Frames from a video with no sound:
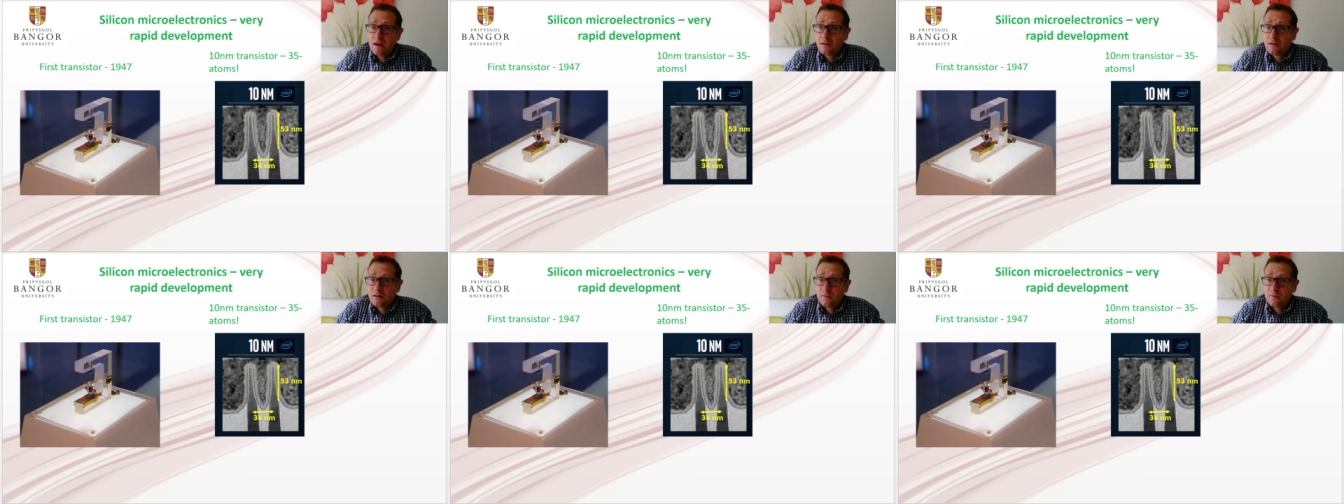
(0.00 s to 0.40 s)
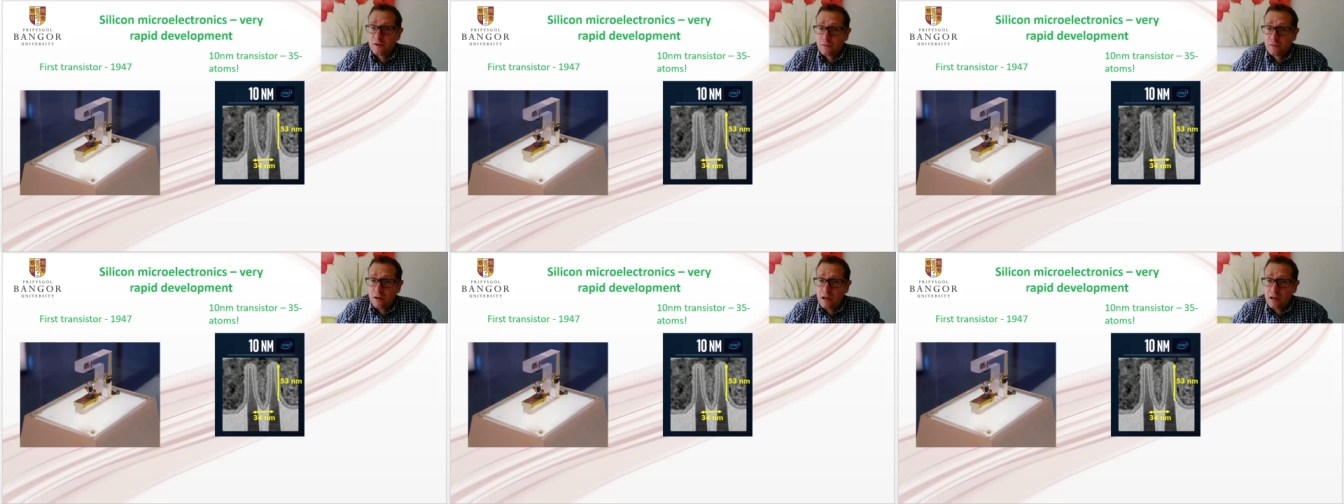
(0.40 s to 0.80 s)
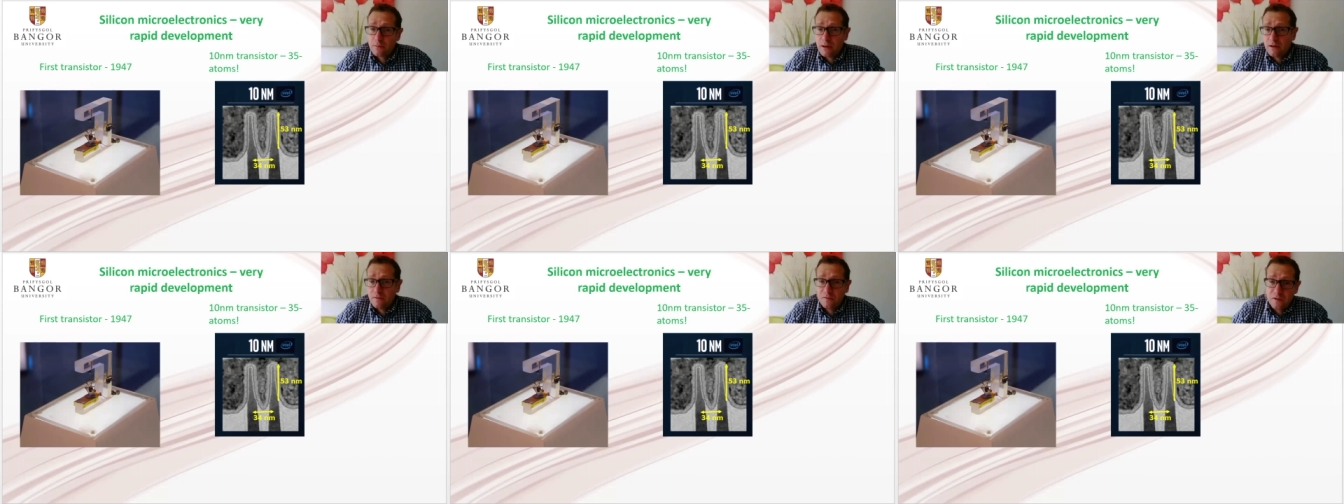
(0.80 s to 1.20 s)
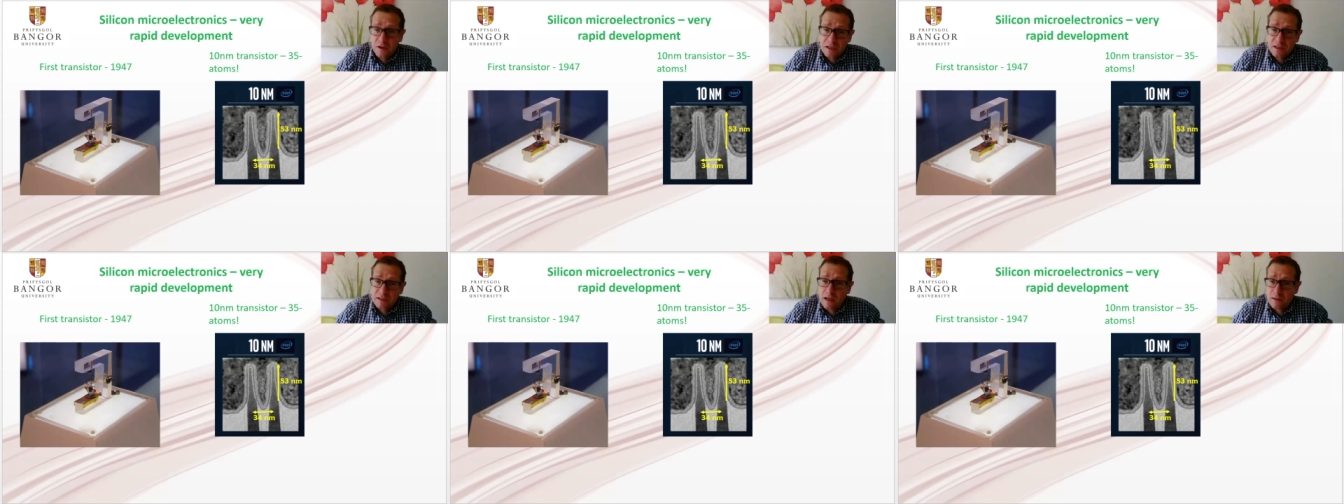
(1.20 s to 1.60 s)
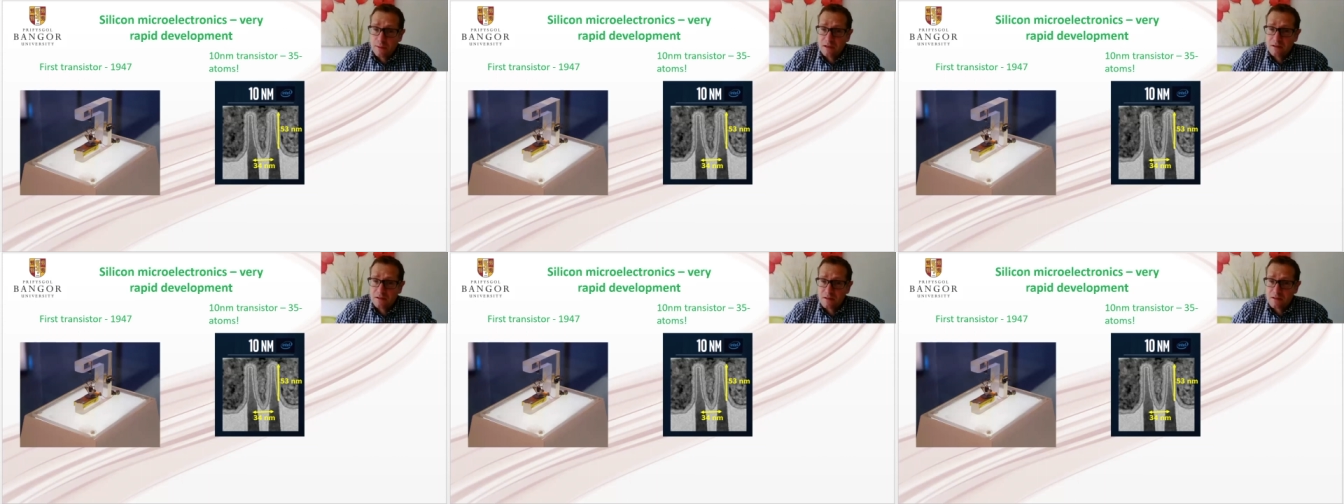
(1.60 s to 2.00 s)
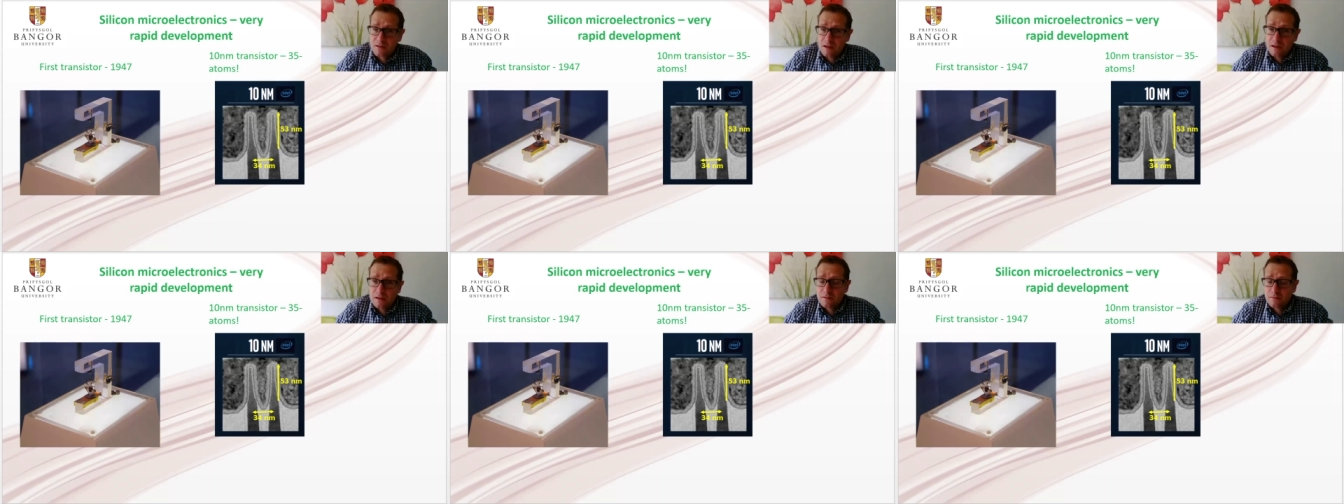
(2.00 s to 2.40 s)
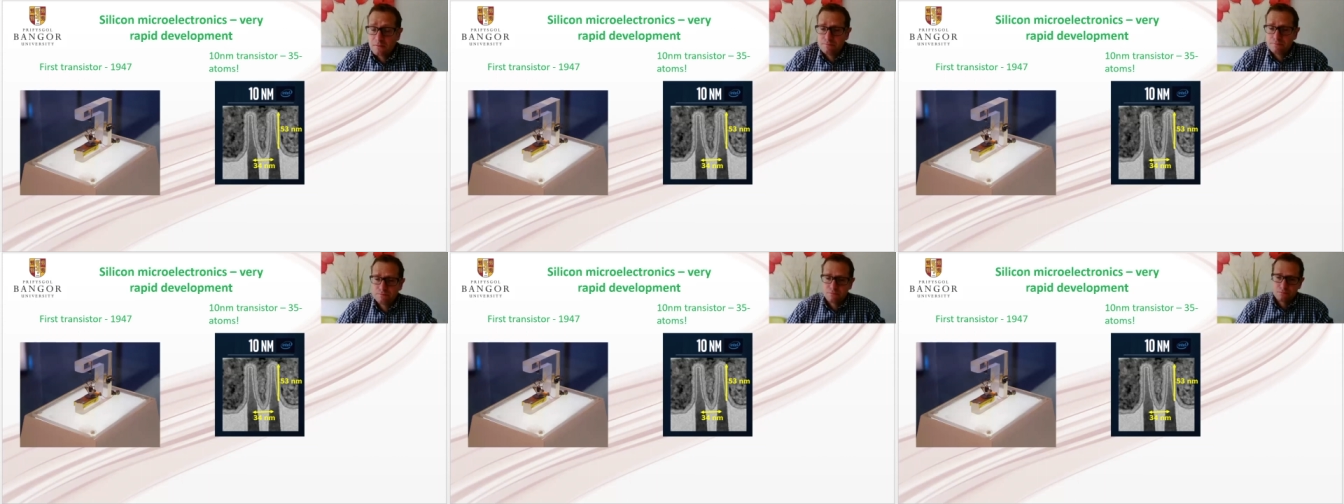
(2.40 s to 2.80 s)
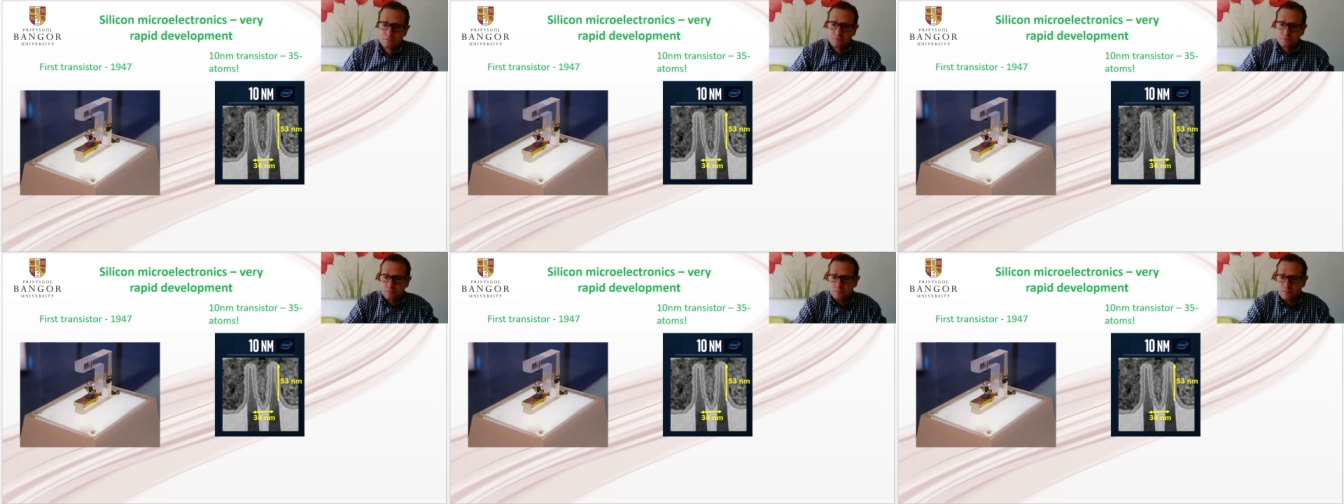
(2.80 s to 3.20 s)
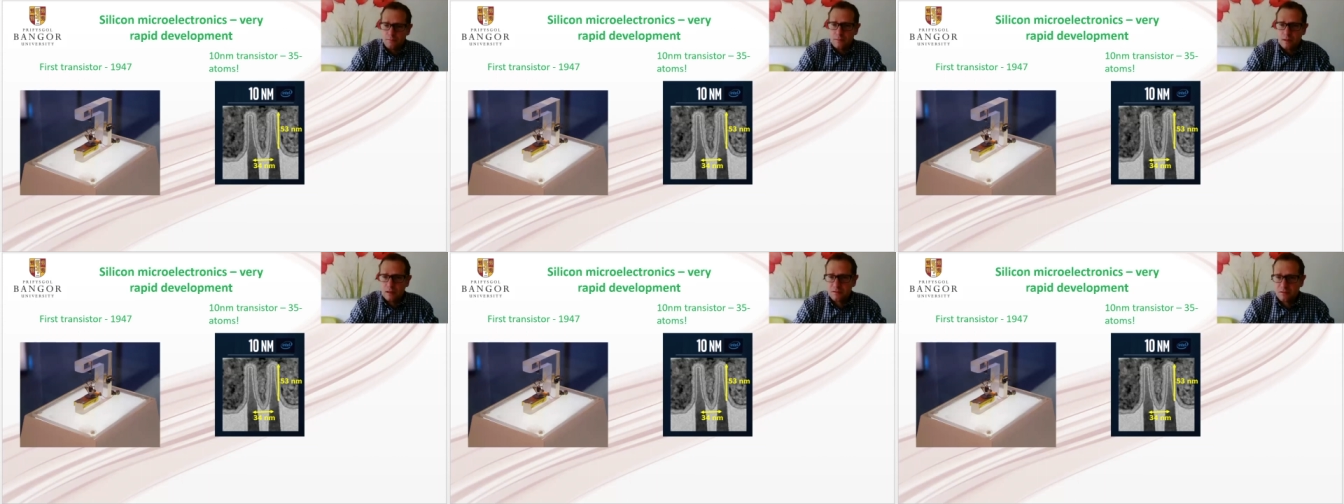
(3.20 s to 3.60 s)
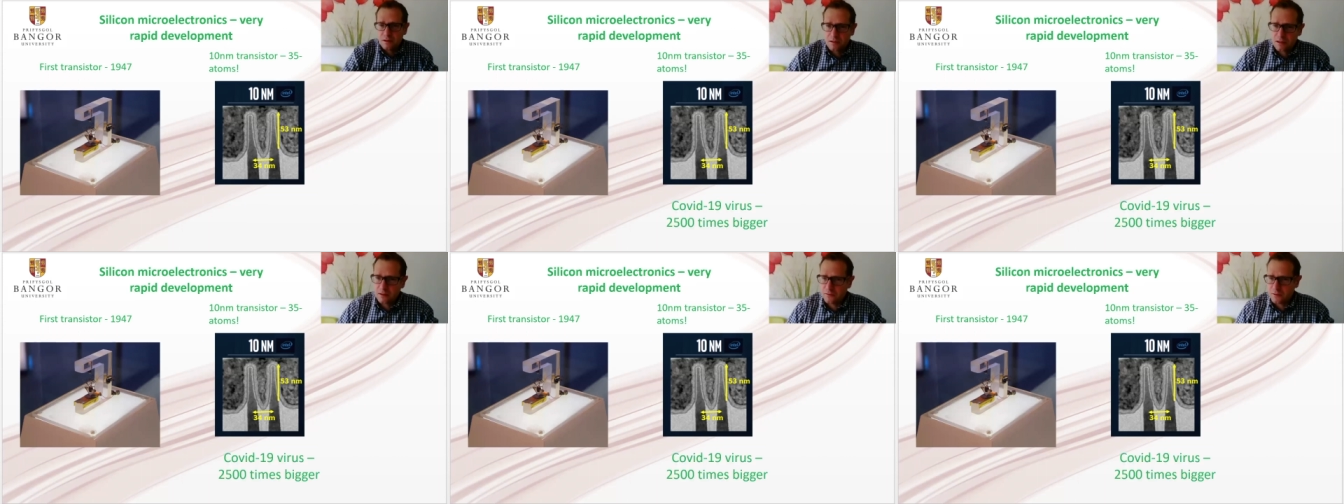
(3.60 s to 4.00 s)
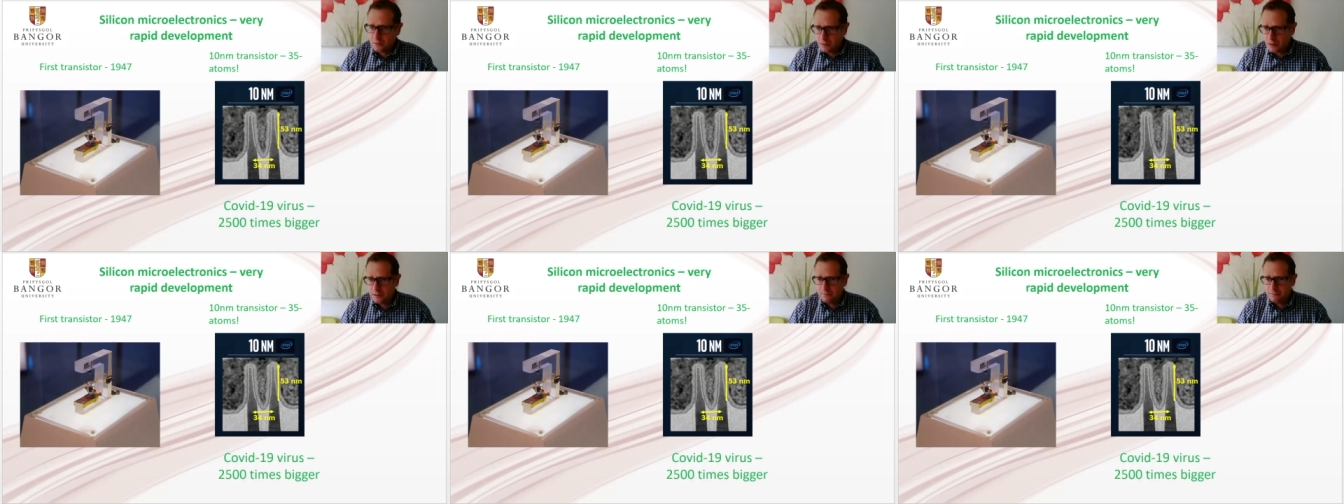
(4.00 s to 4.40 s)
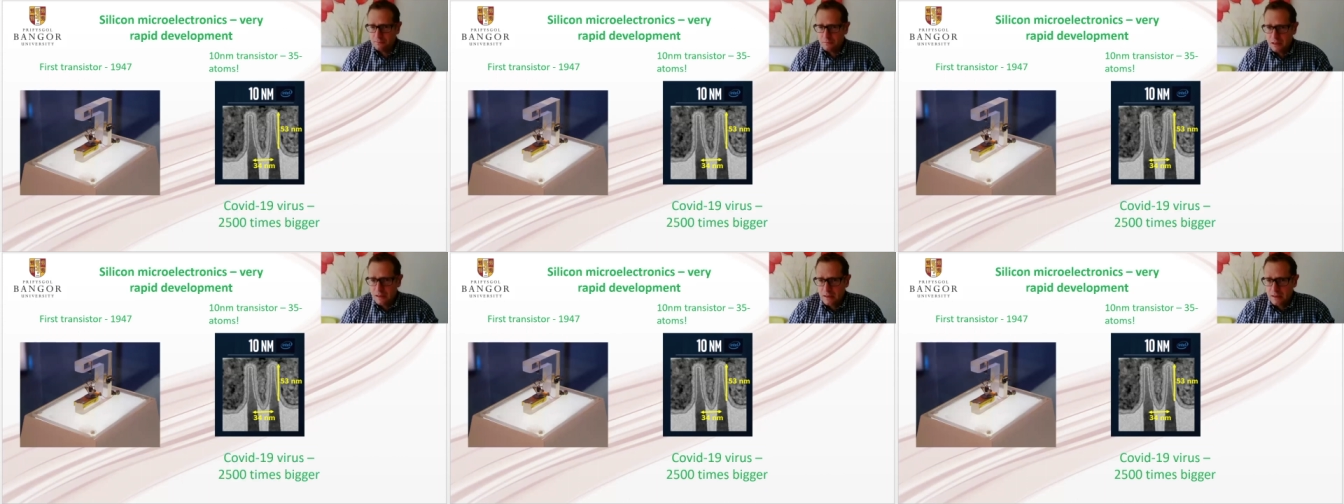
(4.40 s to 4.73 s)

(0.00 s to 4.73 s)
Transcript: something around about 30 nanometers in size. So to give you an